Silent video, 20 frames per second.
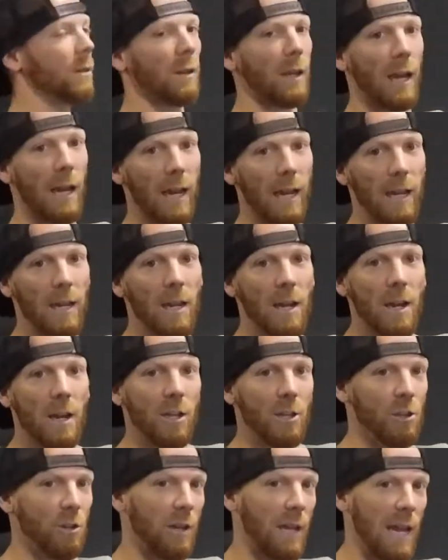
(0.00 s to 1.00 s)
okay?
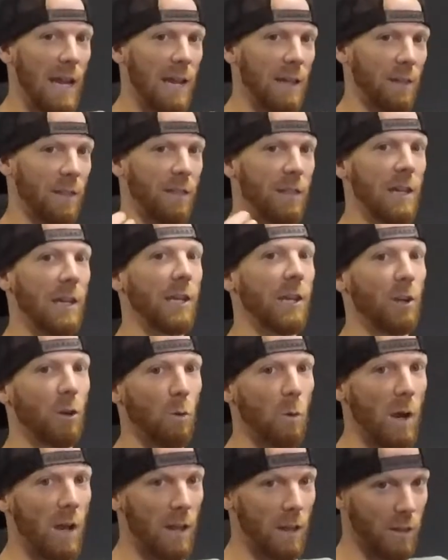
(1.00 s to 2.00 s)
You can't think your
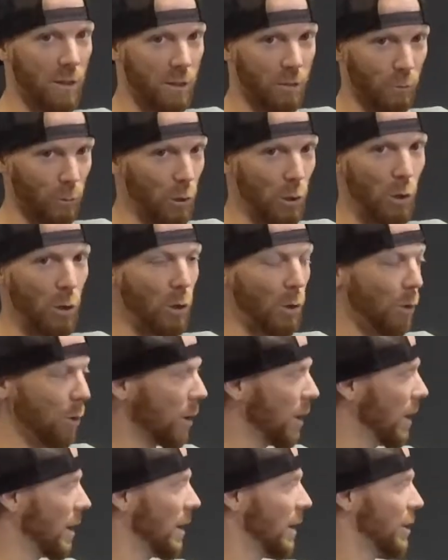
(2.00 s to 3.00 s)
way through
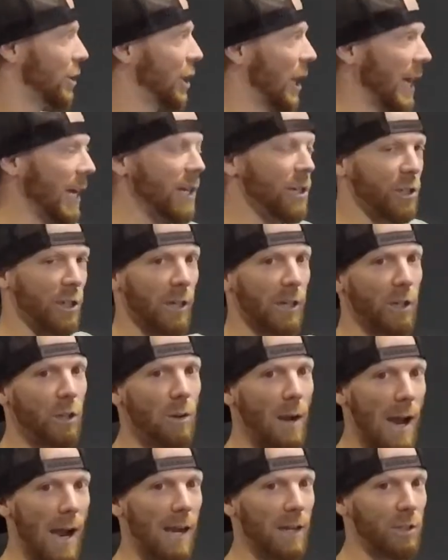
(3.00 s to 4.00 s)
changing. You
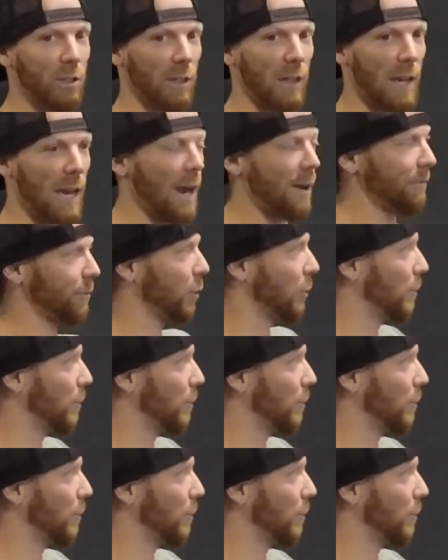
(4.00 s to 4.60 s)
actually have to